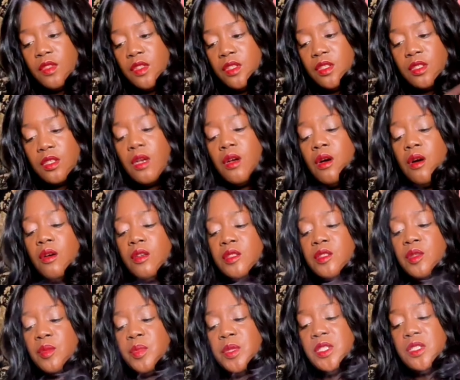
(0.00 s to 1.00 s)
This could
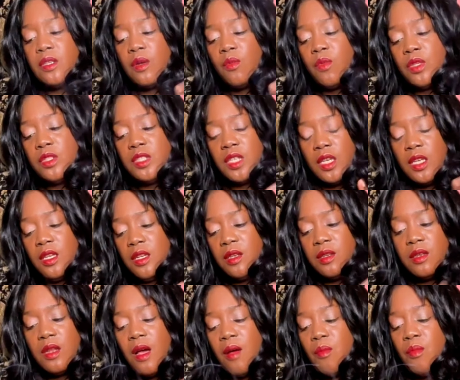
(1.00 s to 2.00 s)
also be someone
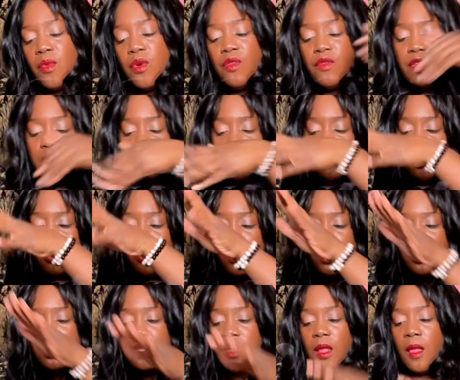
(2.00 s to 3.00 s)
taking, not moving so
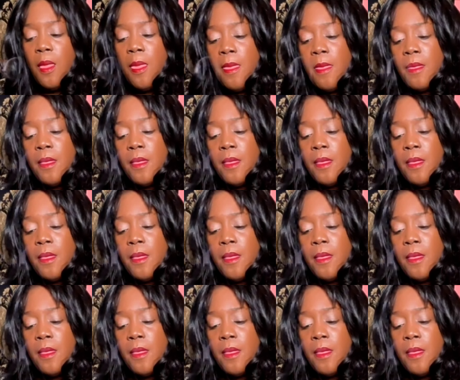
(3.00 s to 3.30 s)
quickly